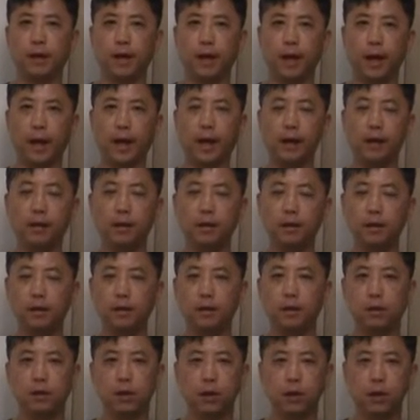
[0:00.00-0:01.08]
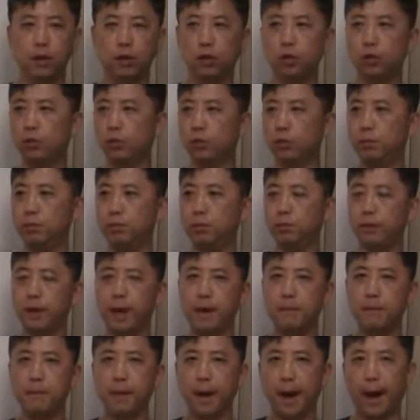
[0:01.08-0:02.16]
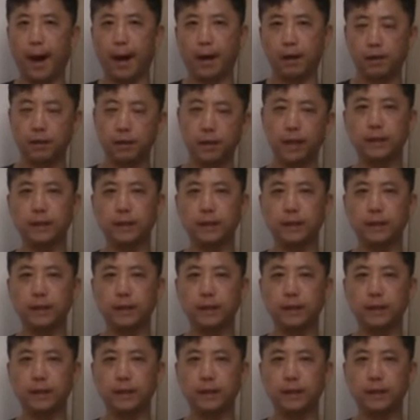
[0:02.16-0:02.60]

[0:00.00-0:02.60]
And you came back.